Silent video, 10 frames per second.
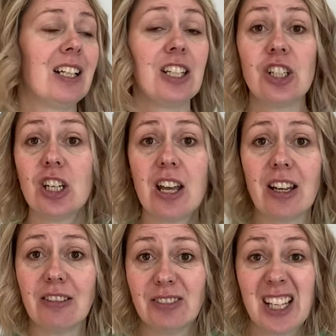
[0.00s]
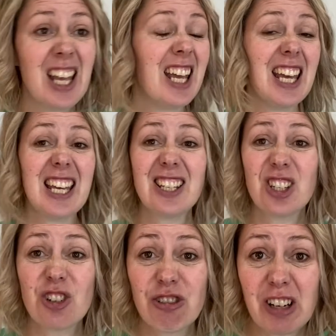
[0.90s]
Did you know?
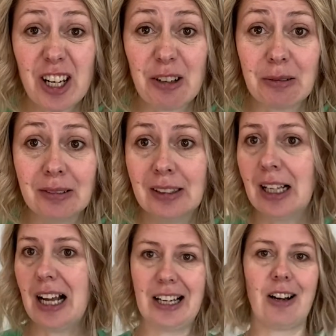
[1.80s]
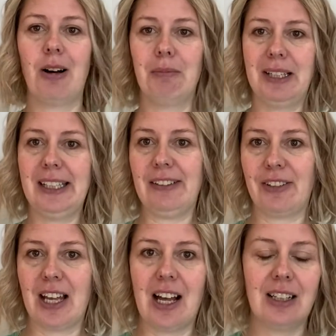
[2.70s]
It's true. I can't believe
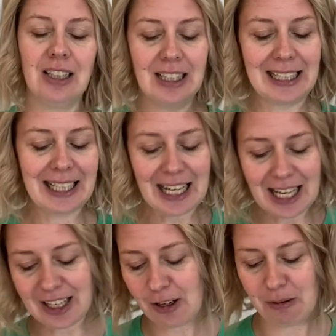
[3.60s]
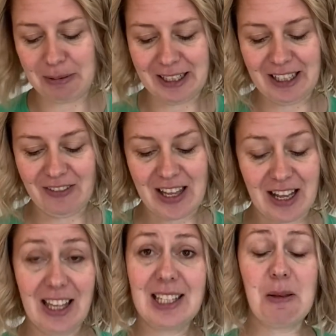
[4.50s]
that. Cannot believe that.
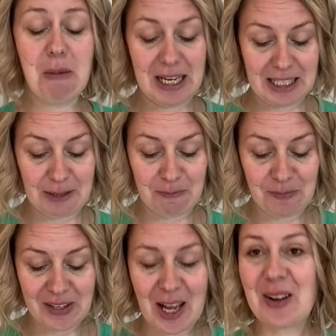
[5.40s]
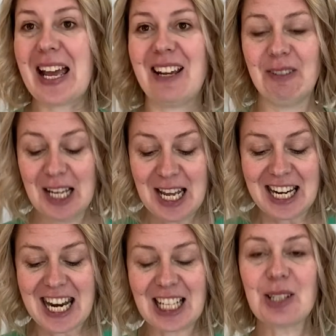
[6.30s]
That's amazing. Okay,
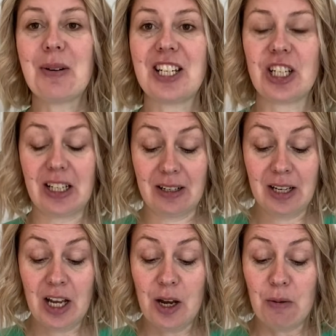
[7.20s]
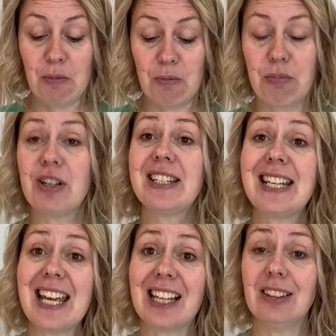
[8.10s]
next question.
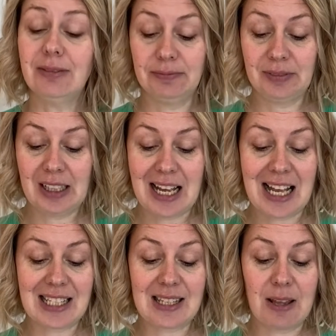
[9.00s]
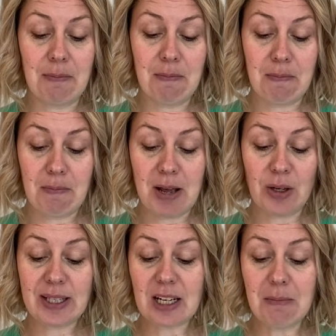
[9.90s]
Brazil has the
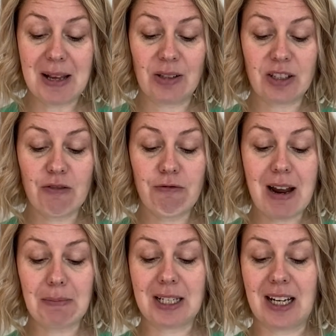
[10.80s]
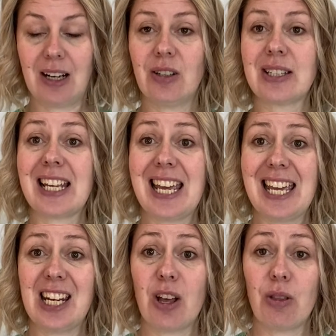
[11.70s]
most amount of reptiles
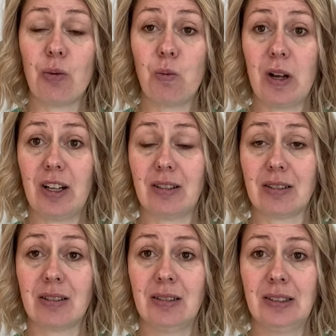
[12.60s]
in the world.